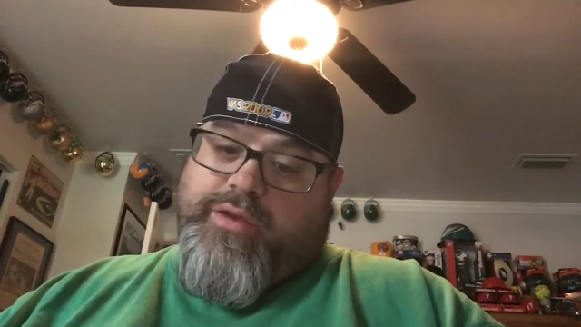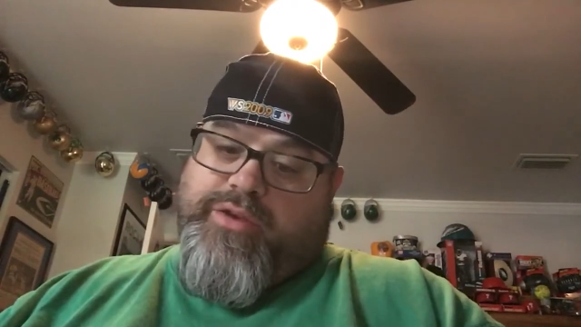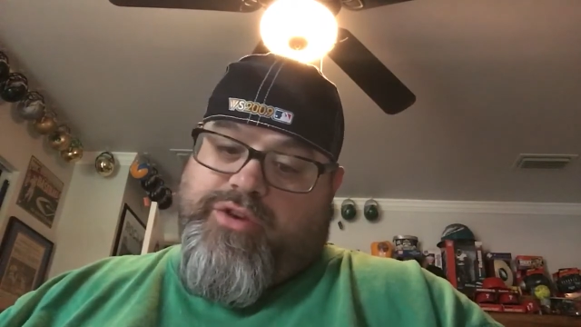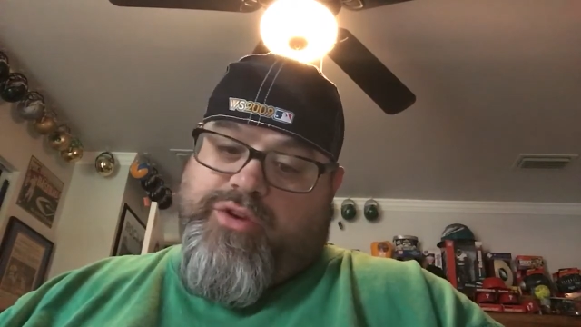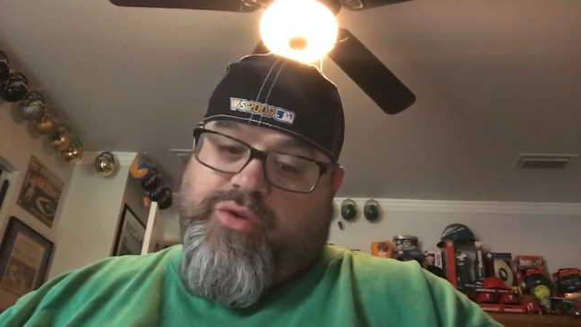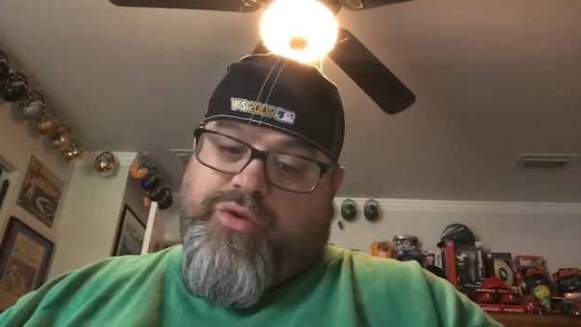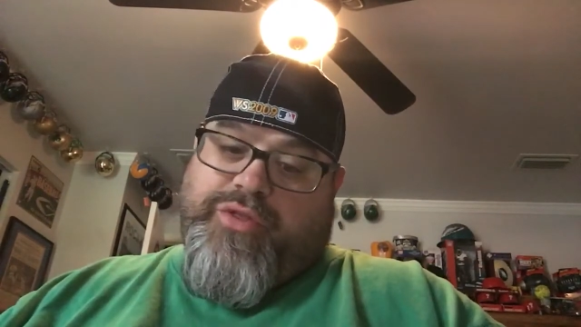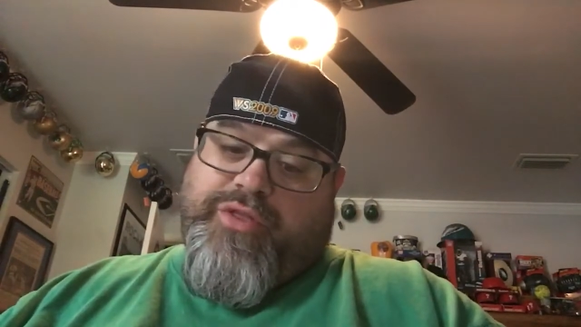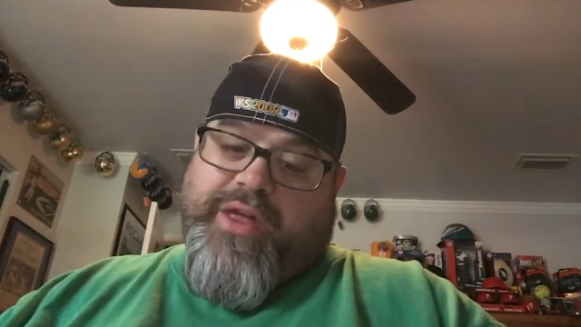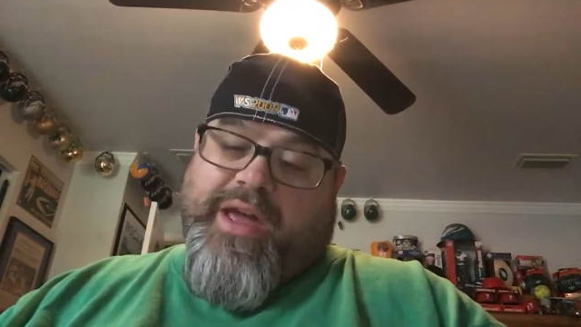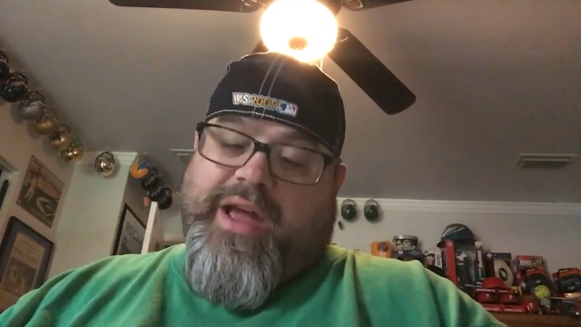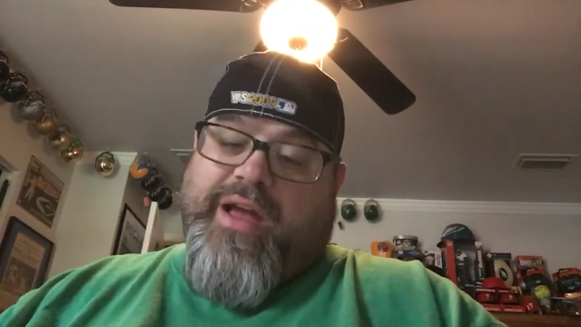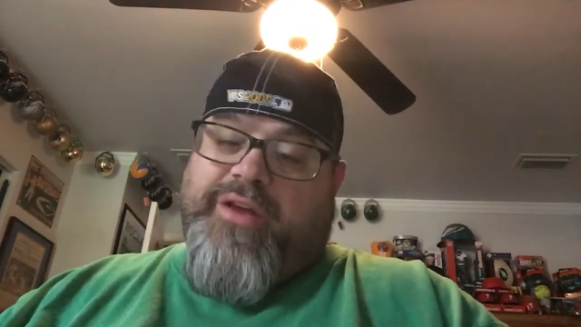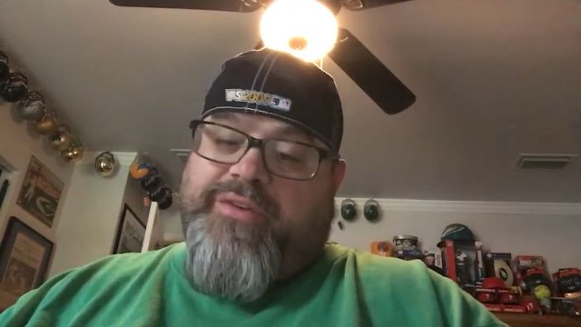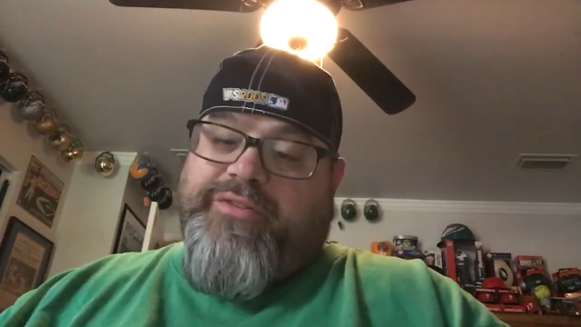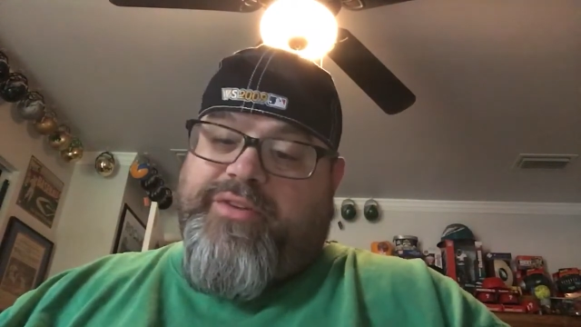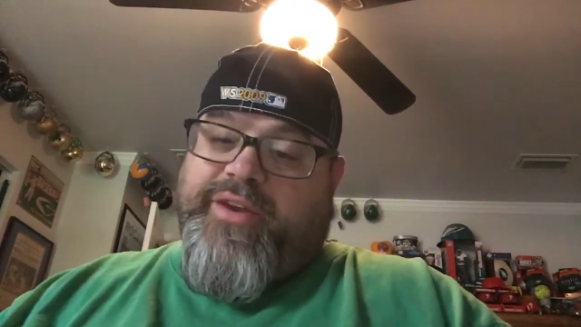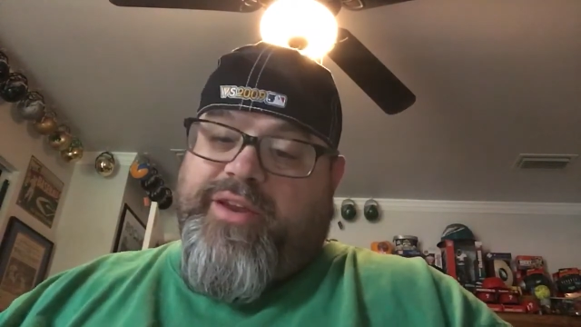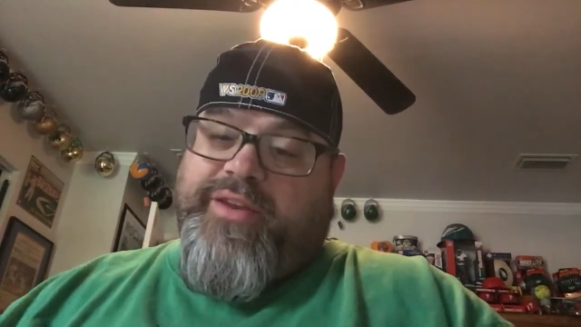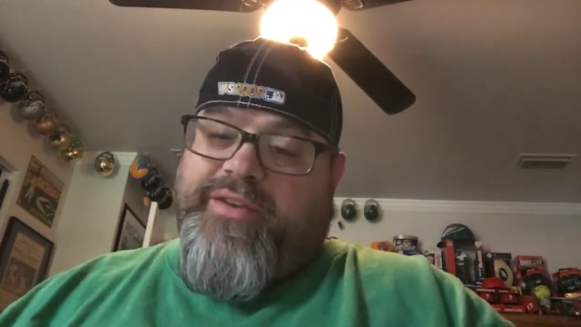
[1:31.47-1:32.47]

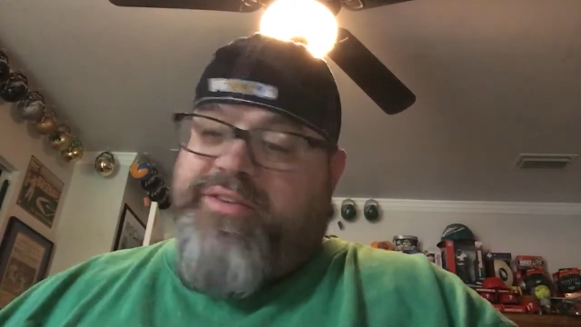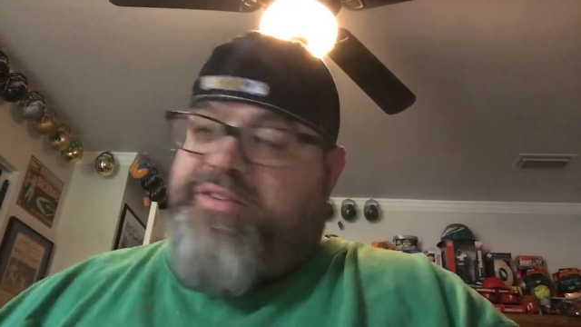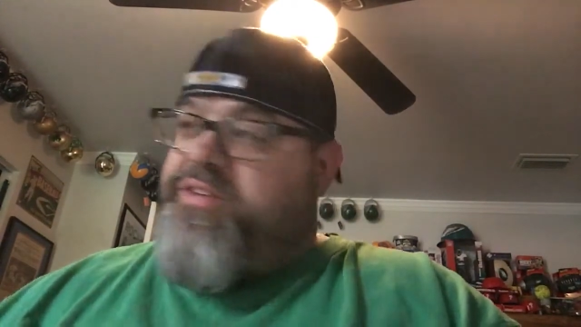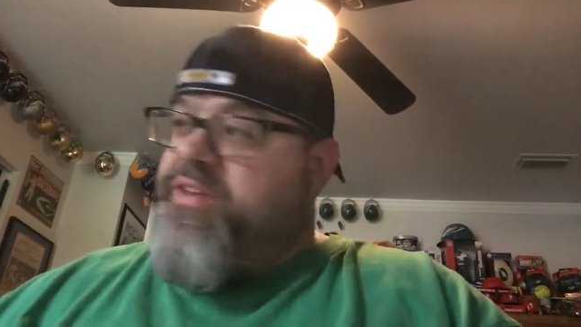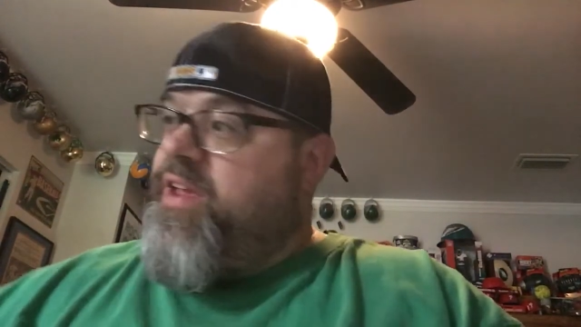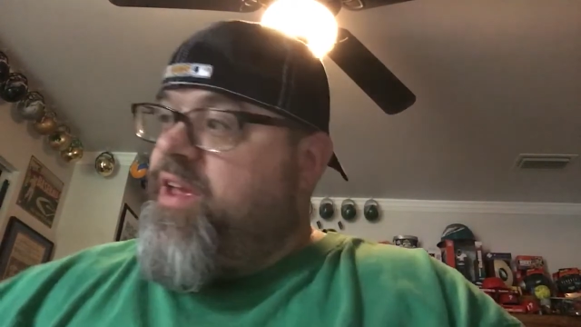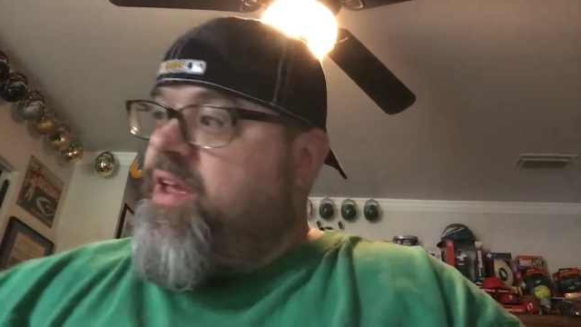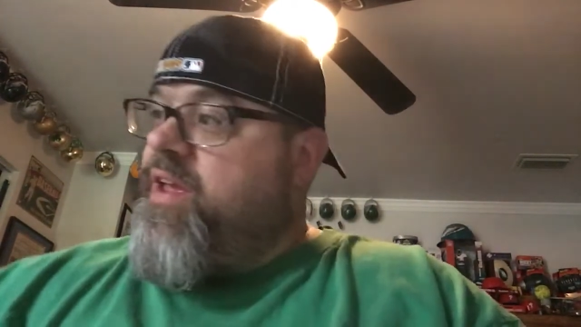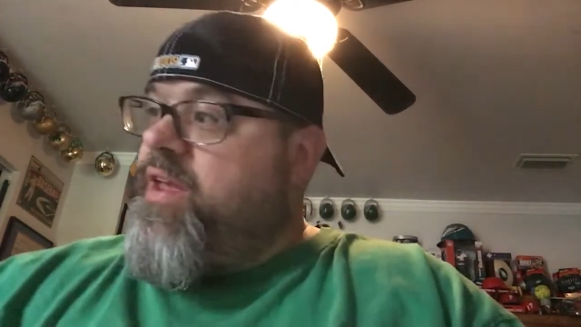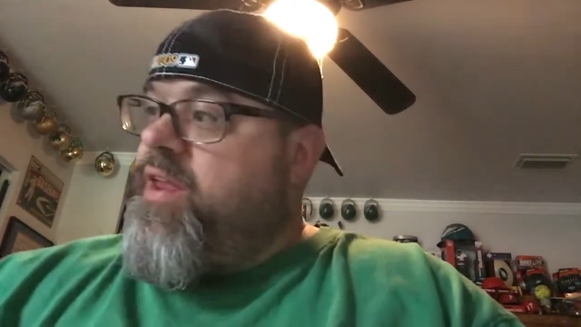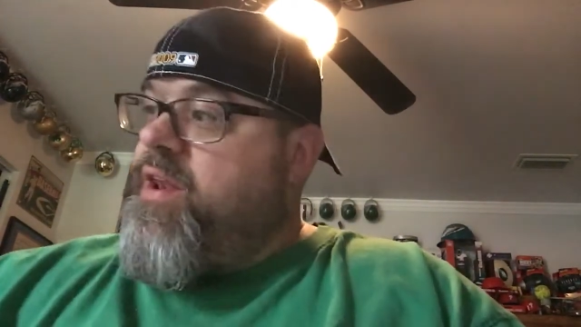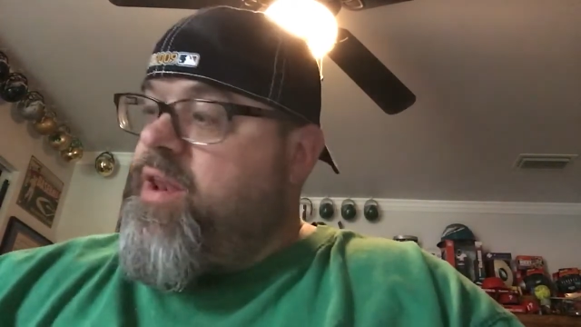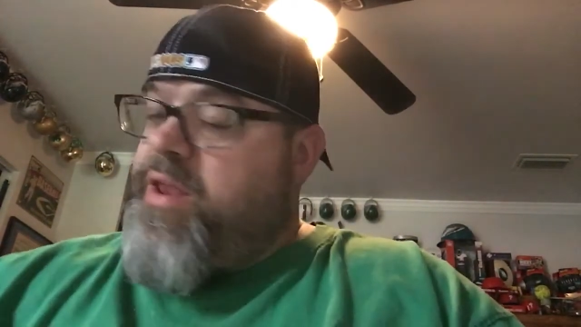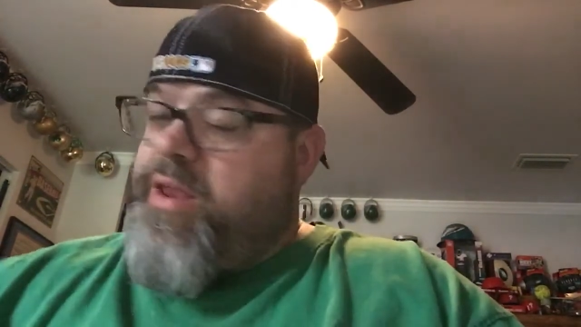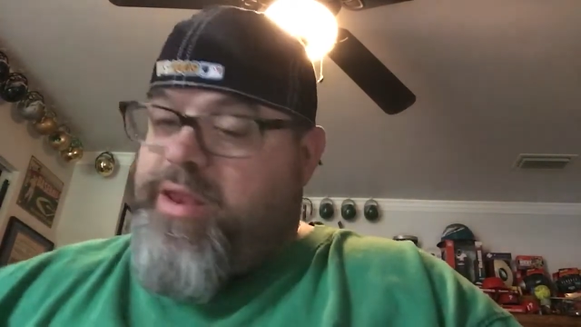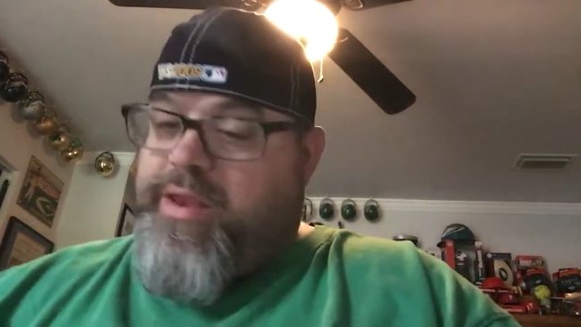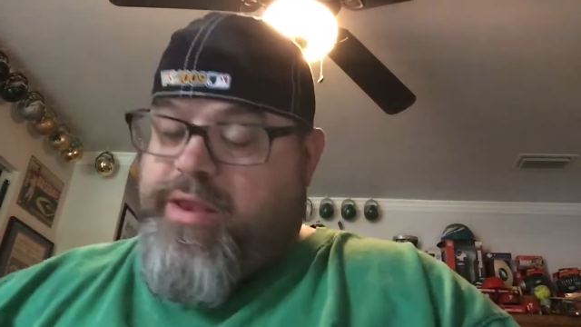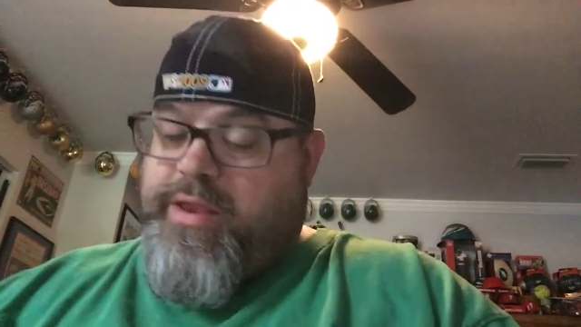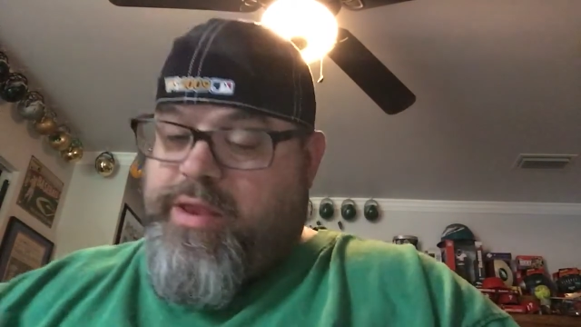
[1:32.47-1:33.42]
2010